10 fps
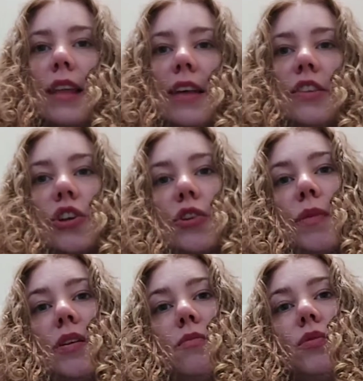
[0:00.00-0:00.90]
Then the
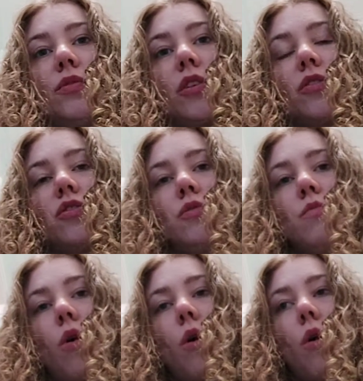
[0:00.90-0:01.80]
documentary moves on to
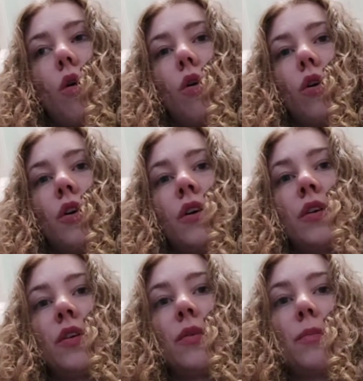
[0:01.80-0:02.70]
more
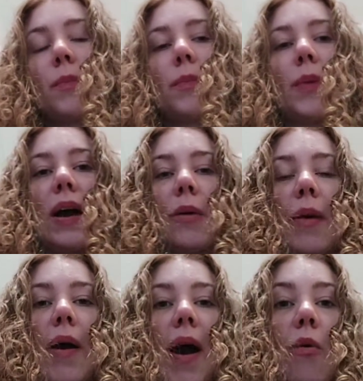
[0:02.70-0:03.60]
back
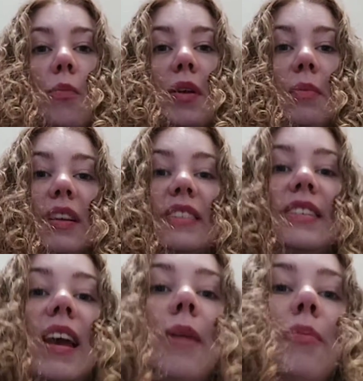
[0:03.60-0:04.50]
about how people
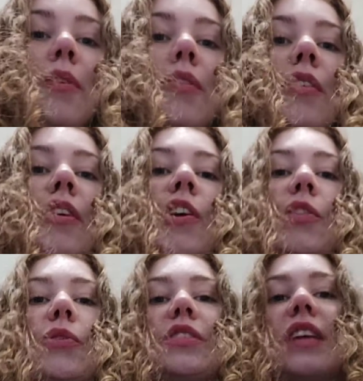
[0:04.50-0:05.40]
escaping
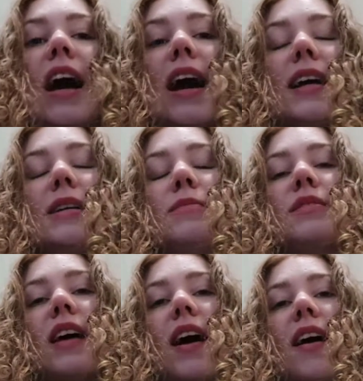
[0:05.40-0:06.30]
those
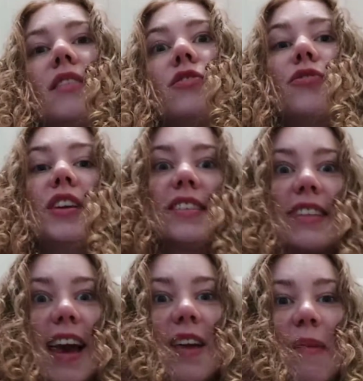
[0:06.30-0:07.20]
times, and Grease
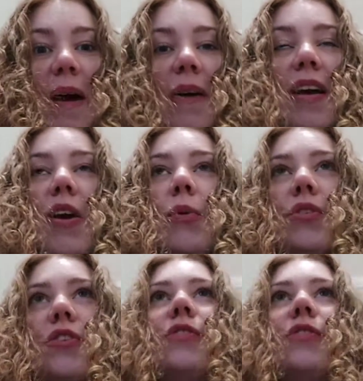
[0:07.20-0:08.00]
came out, which